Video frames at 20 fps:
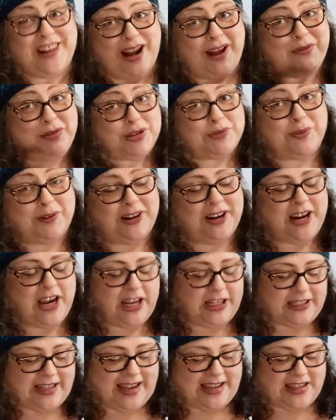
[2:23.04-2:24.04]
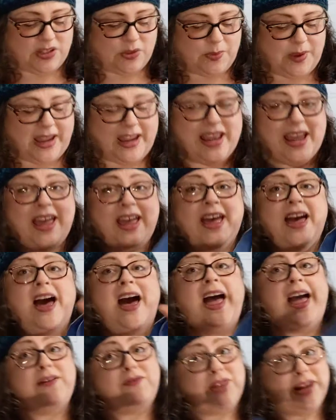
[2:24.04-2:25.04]
that I was working on last week
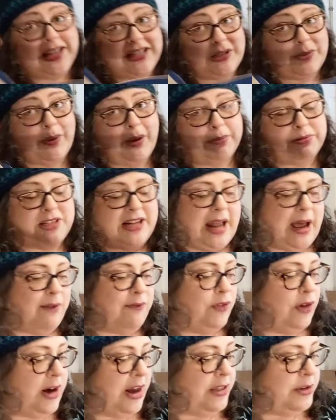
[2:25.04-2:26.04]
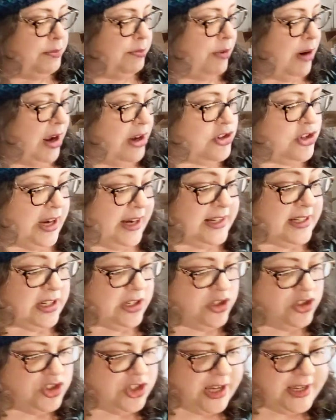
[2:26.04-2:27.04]
I have not swapped it out for another project
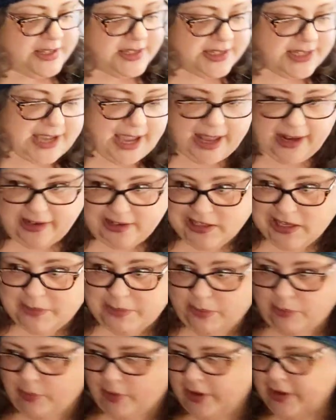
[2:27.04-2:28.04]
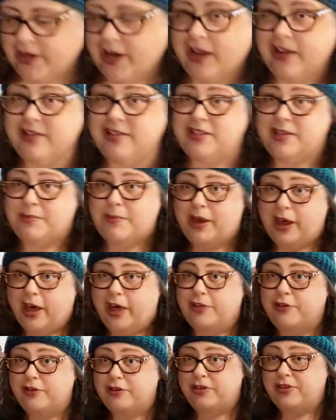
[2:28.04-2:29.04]
just yet because I've been working on some
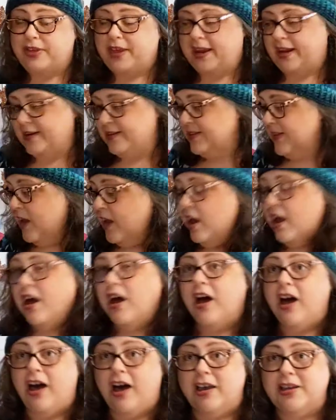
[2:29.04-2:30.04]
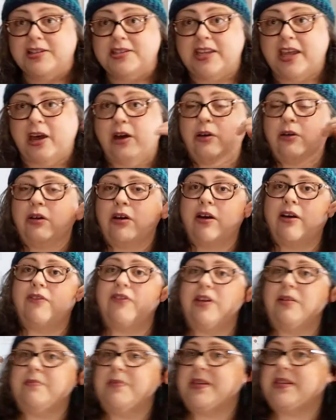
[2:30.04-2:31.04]
other things also
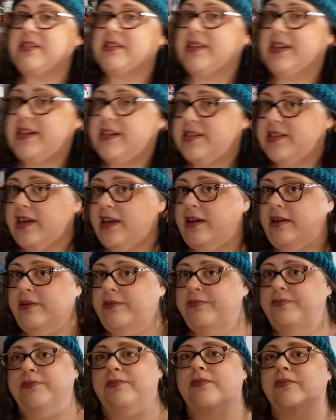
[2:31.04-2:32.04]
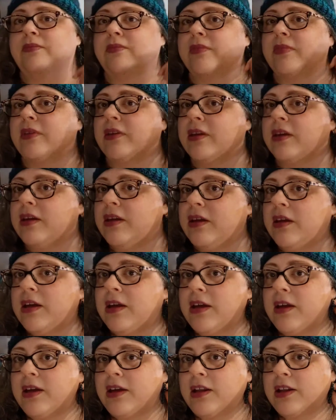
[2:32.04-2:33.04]
from Miss Lisa
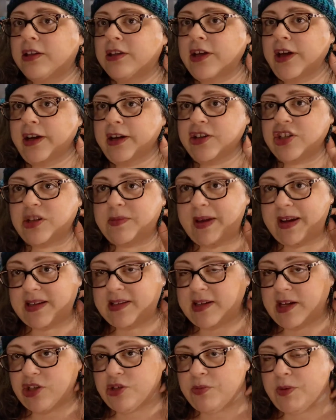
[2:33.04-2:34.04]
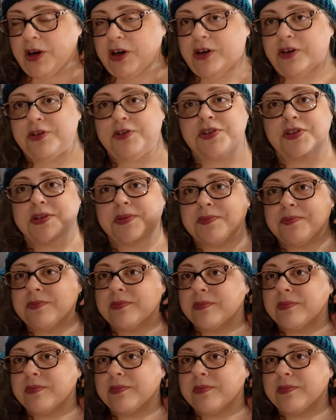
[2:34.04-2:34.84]
look she makes stitch markers